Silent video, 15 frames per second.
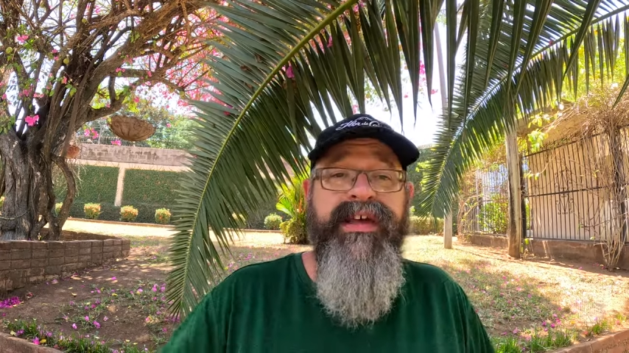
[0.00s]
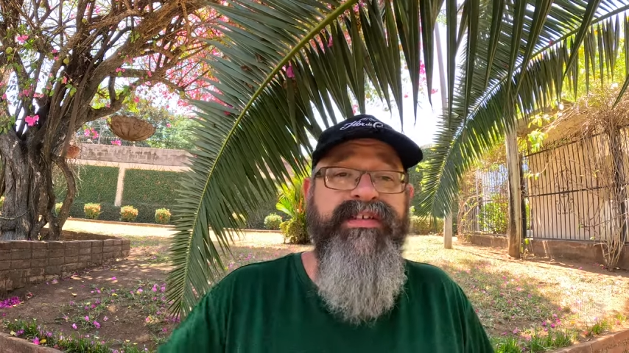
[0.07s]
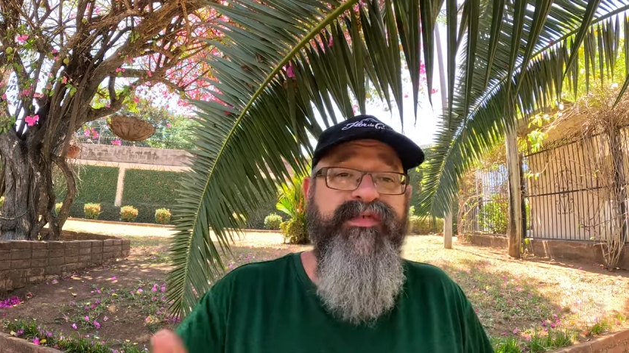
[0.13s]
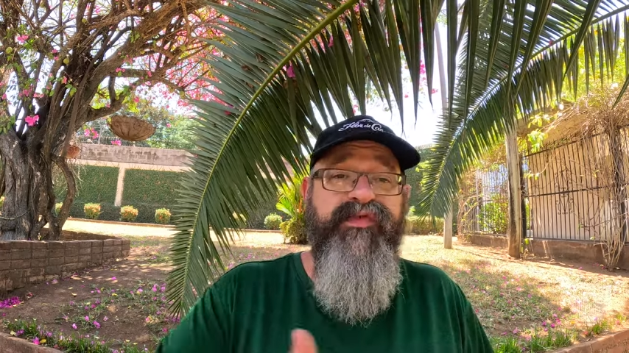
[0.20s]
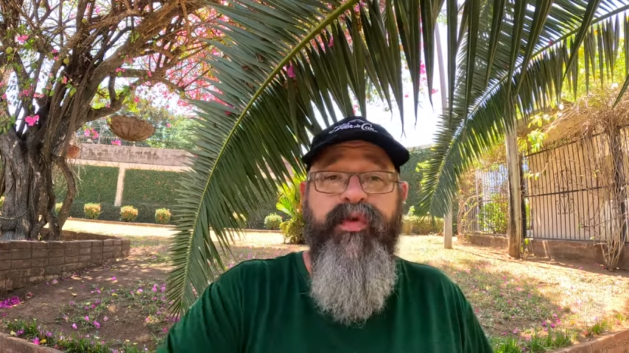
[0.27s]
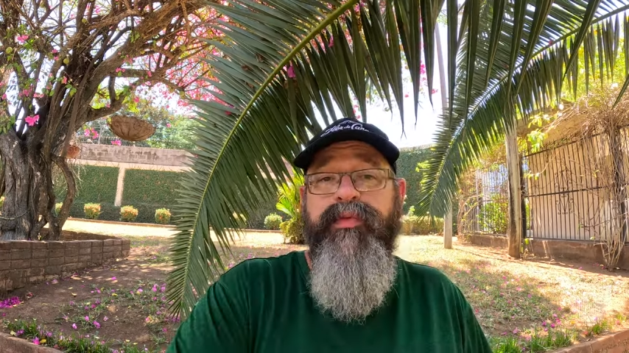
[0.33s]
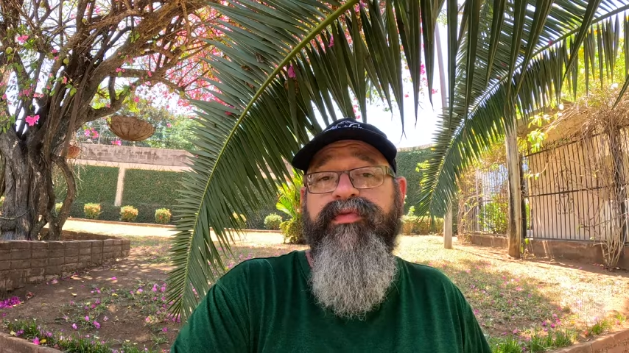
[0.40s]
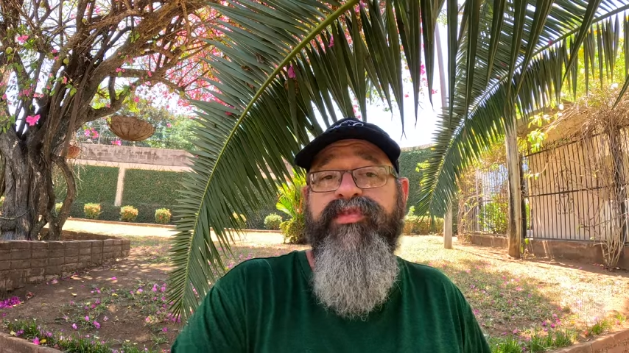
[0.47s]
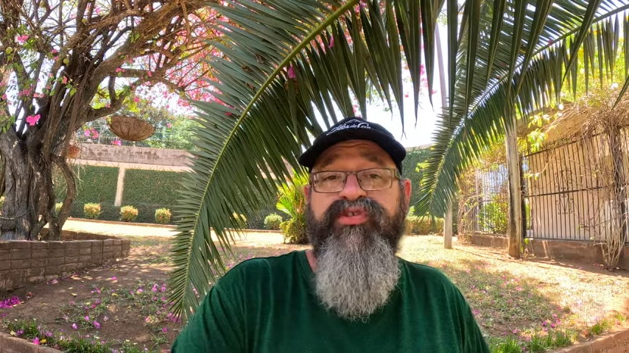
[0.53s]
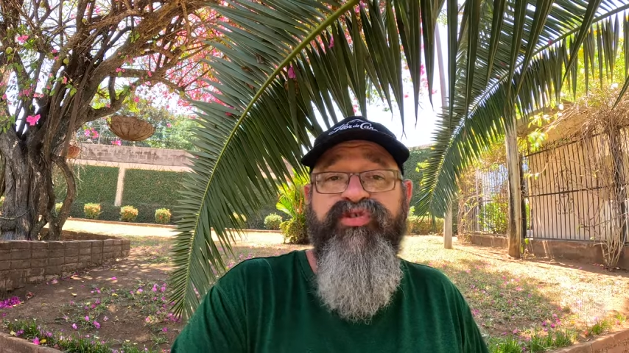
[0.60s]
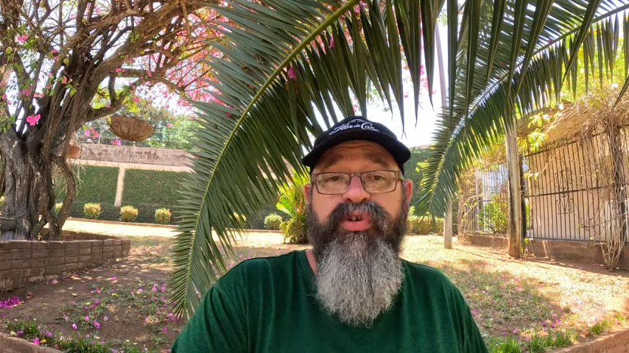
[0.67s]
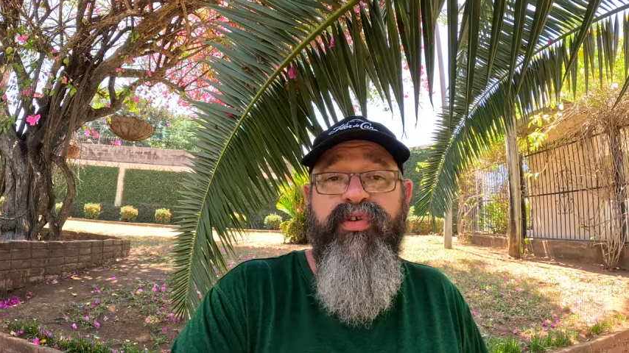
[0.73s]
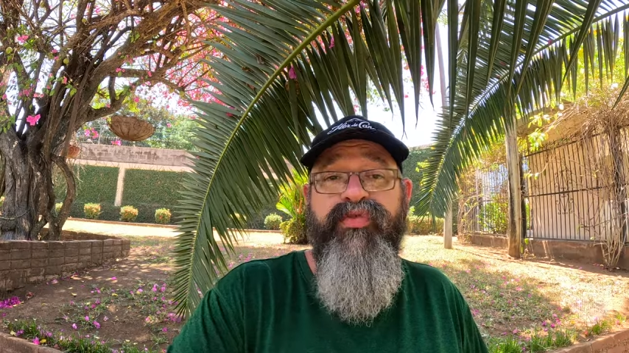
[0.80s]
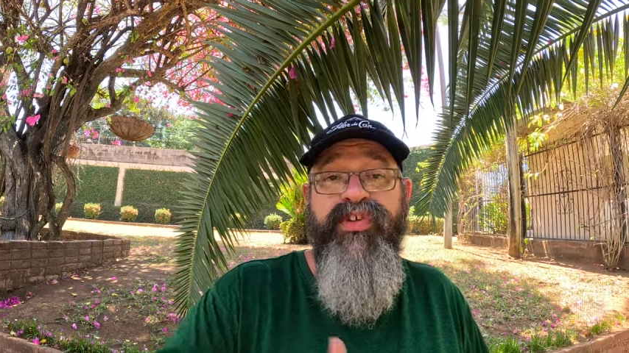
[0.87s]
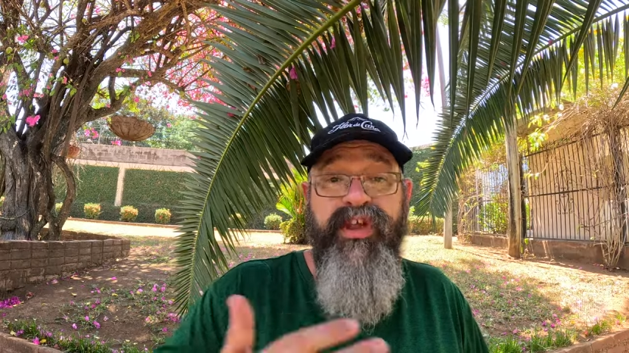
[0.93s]
as a form of
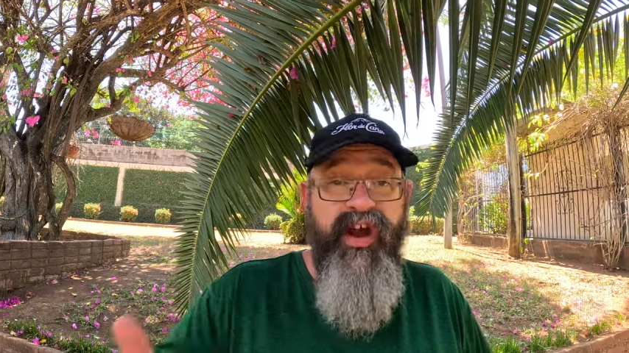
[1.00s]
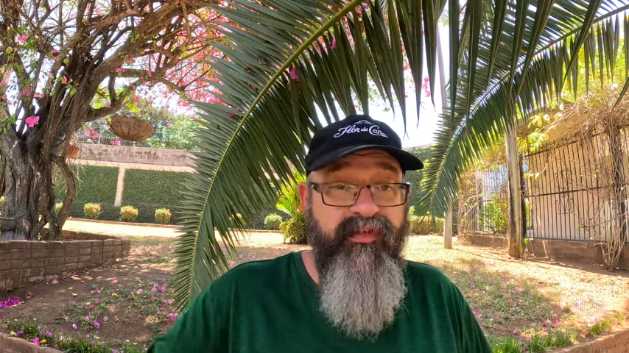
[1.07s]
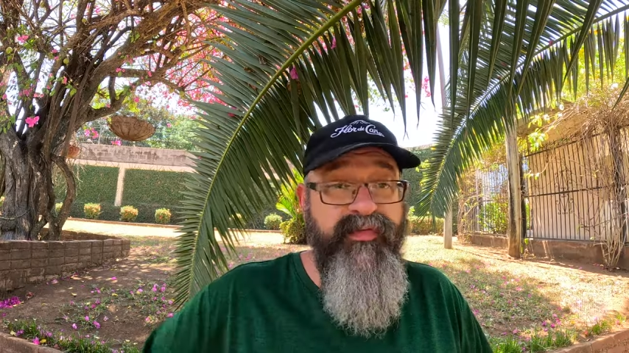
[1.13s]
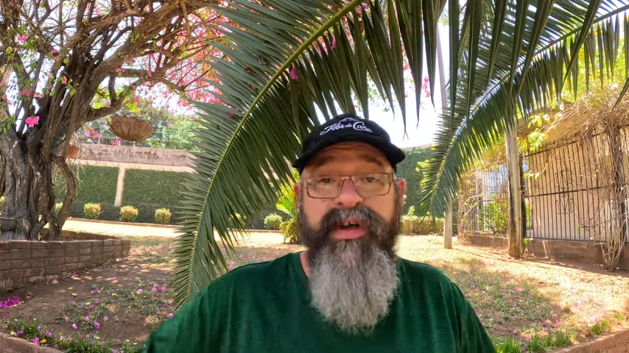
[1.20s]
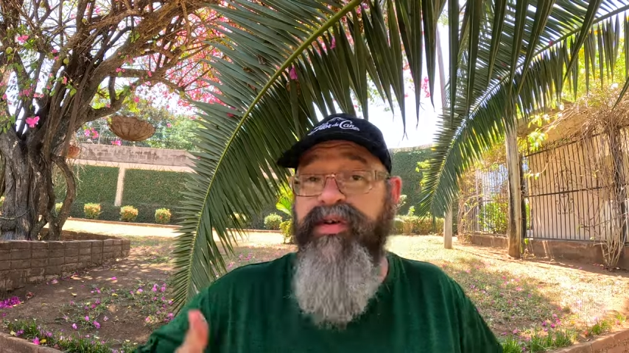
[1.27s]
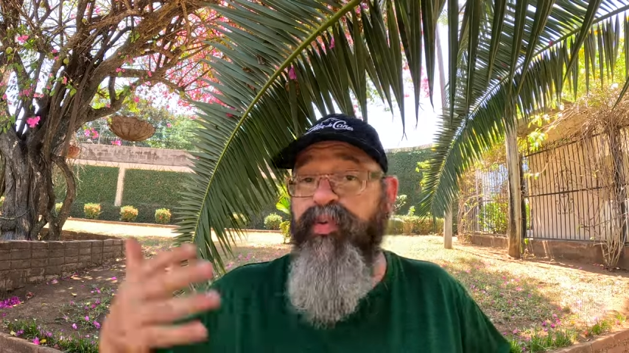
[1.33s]
control for the government.